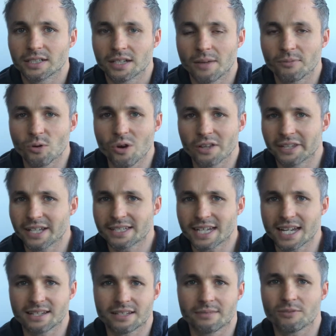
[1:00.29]
Number one, let's
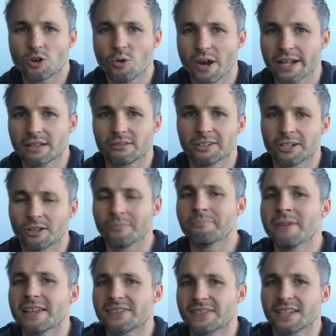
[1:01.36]
get some quick little
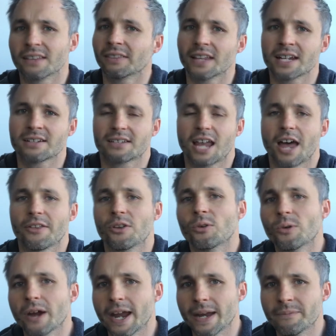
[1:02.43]
myths and things out of
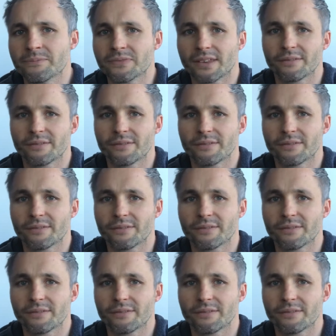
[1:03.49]
the way.